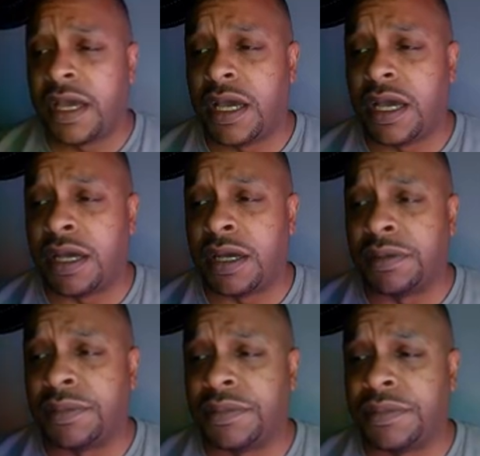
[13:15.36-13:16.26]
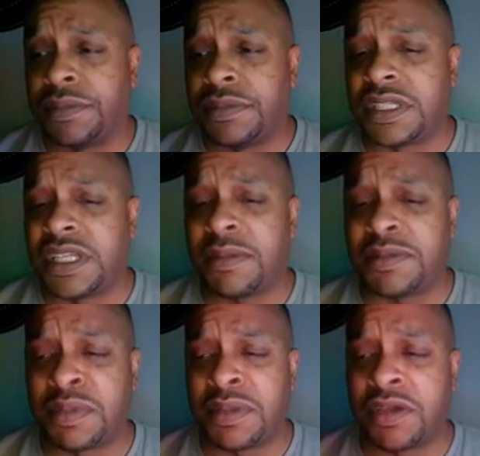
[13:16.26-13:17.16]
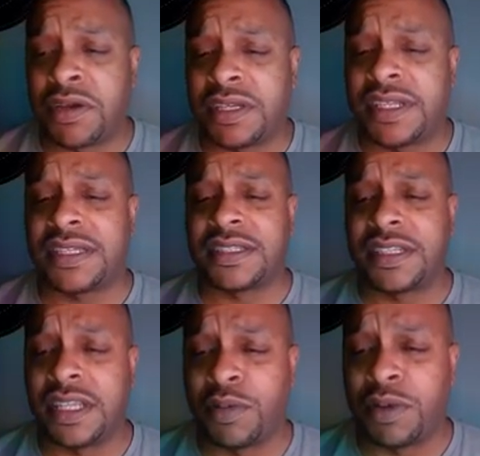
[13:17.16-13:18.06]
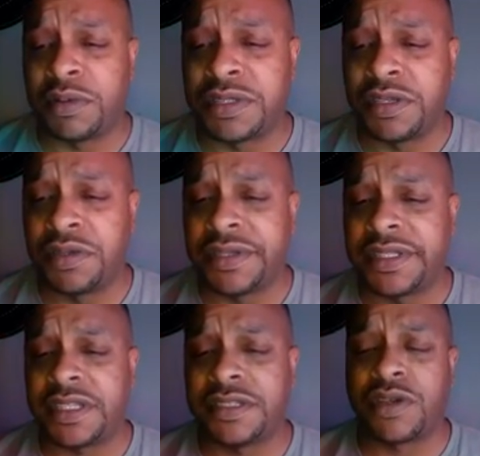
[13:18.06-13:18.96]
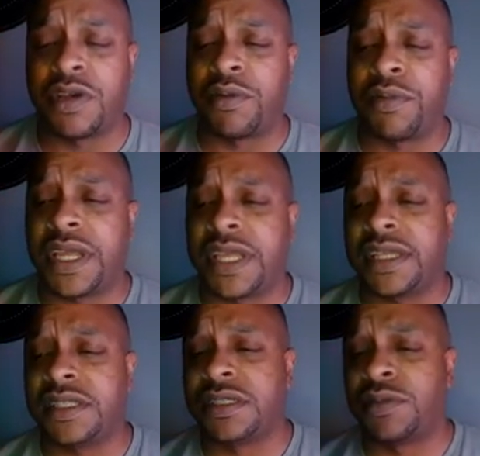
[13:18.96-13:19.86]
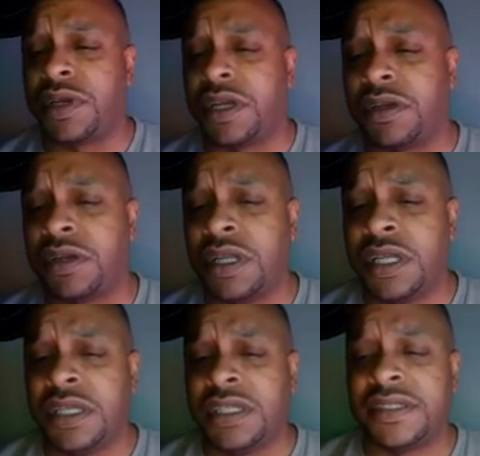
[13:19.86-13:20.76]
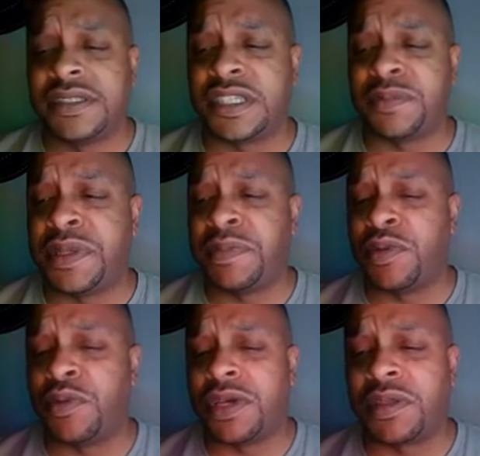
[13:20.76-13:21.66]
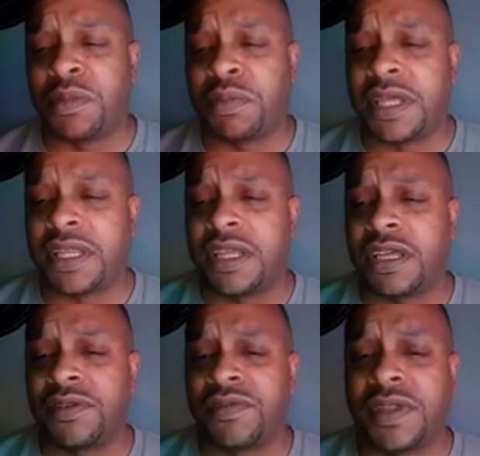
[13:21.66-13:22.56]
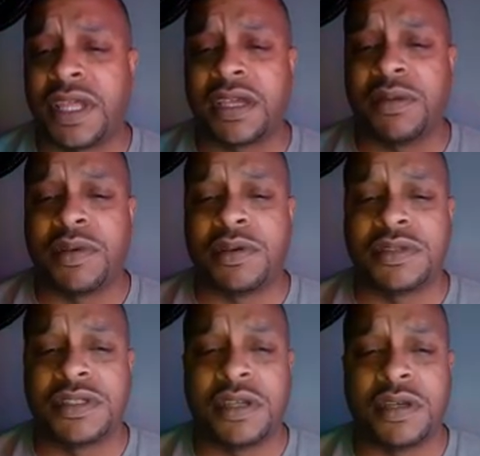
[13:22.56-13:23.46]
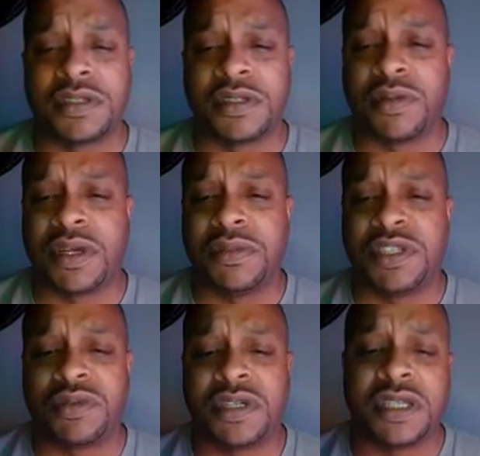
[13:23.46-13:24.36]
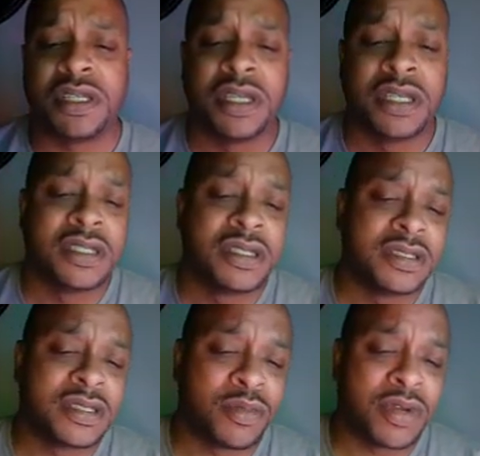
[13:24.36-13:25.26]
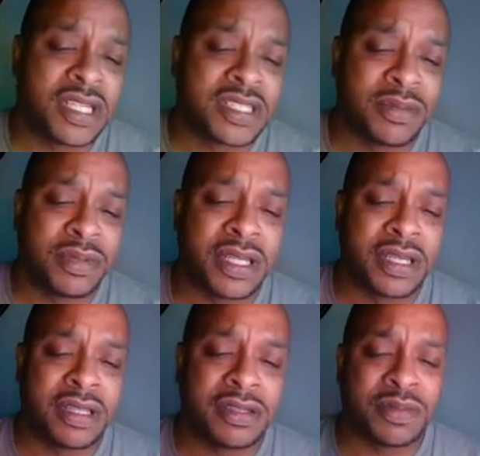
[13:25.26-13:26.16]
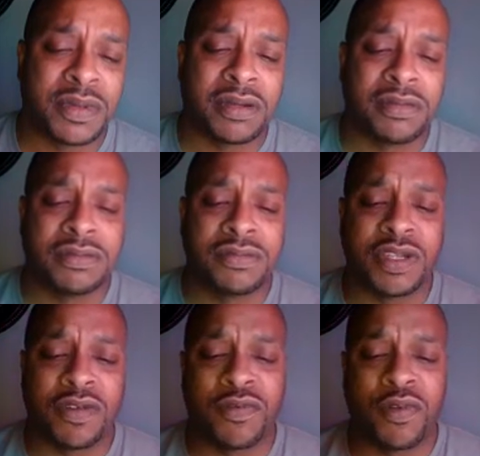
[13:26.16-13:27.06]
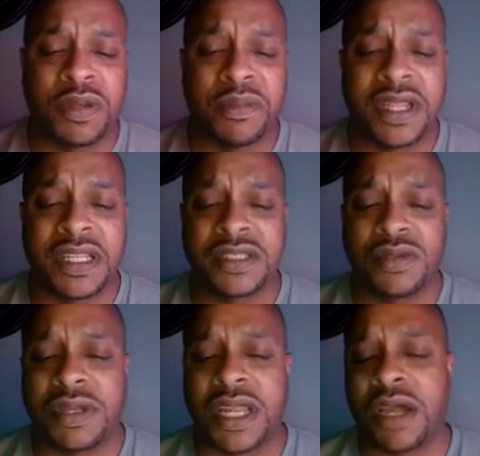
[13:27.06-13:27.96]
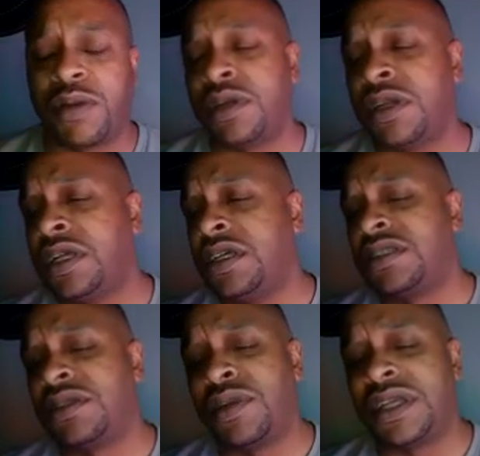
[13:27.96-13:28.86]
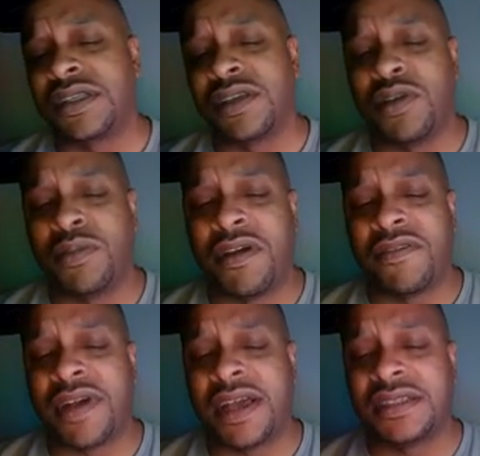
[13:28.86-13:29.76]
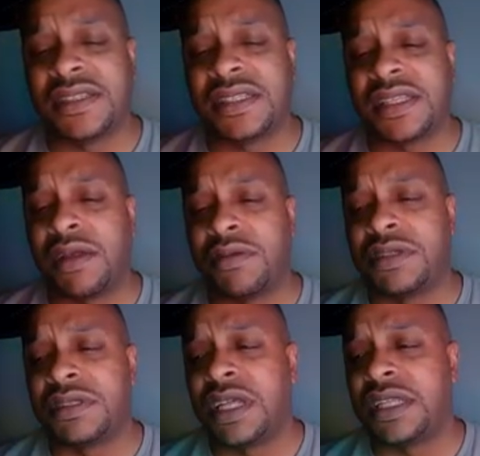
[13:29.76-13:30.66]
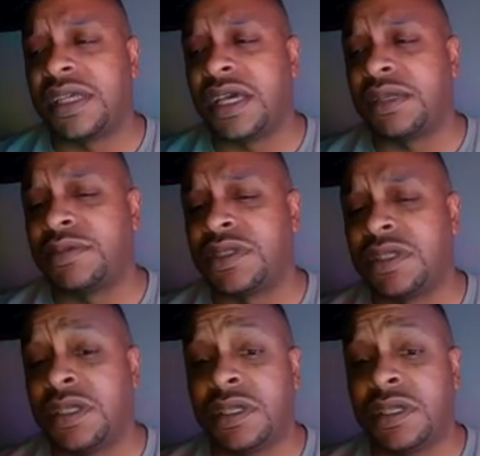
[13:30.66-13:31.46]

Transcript: It's a game I used to play called Destiny, where we used to do these things called raids, where six people would have to play together for like almost, you know, somewhere in between. Some raids could be close about, you know, 40 minutes to an hour. Some raids can go about 5-6 hours at times.